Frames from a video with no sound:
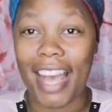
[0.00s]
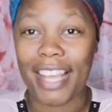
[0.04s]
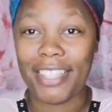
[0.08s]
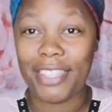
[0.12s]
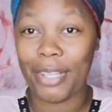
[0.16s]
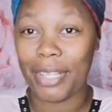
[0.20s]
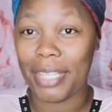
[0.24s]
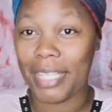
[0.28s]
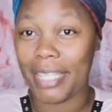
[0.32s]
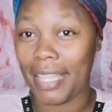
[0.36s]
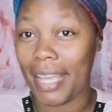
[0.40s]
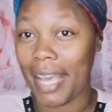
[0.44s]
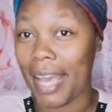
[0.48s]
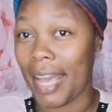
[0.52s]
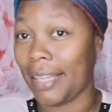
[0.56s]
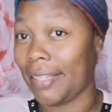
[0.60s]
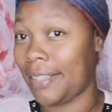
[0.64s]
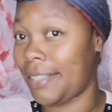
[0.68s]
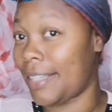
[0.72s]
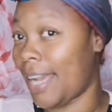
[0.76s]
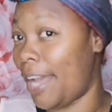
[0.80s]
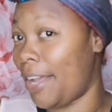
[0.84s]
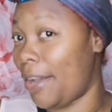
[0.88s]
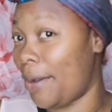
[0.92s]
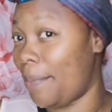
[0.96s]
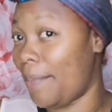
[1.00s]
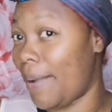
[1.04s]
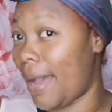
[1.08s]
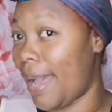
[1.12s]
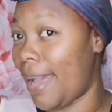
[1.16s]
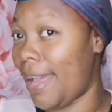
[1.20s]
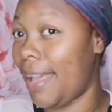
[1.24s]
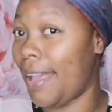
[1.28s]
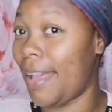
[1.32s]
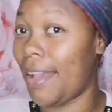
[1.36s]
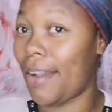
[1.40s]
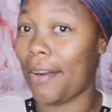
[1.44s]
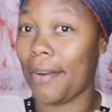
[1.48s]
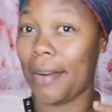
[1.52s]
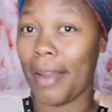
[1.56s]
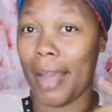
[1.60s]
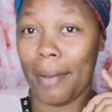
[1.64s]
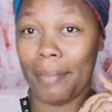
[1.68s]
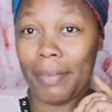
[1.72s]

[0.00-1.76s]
as you see, I tie up my hair.